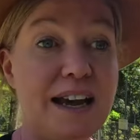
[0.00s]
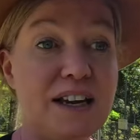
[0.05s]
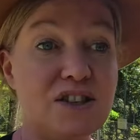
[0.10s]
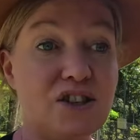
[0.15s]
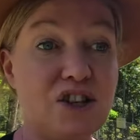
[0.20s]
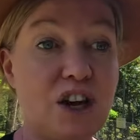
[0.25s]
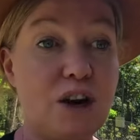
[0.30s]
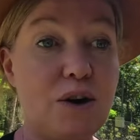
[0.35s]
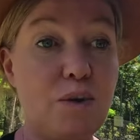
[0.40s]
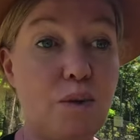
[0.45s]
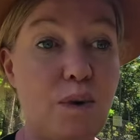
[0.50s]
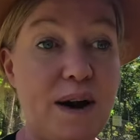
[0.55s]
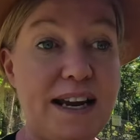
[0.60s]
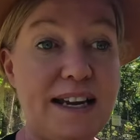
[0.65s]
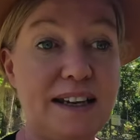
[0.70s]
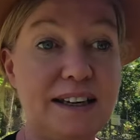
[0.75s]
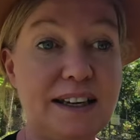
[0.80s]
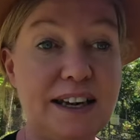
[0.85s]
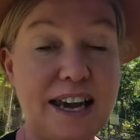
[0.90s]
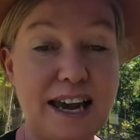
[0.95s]
so we
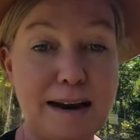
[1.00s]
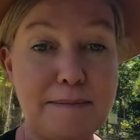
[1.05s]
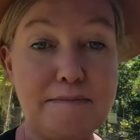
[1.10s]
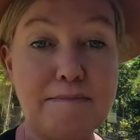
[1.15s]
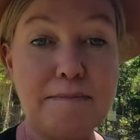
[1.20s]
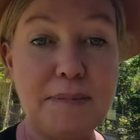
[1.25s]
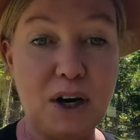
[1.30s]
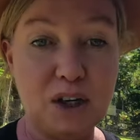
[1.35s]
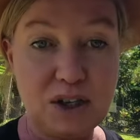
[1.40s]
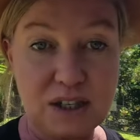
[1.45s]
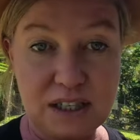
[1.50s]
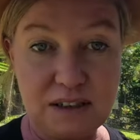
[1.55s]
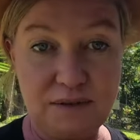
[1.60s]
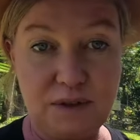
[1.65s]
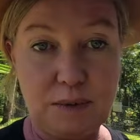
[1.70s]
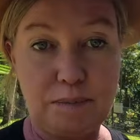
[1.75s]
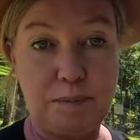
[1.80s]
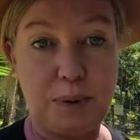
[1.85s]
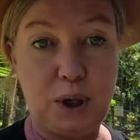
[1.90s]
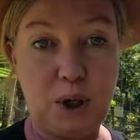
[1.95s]
can get most
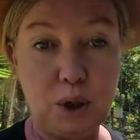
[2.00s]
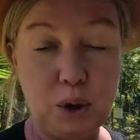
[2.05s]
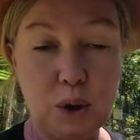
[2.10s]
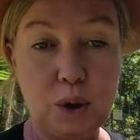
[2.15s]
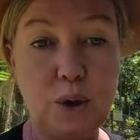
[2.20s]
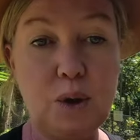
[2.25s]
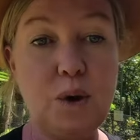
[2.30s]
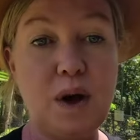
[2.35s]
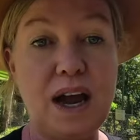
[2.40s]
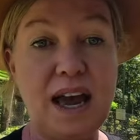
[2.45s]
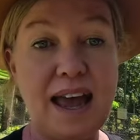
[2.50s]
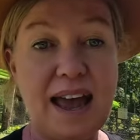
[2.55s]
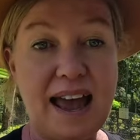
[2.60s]
of the poo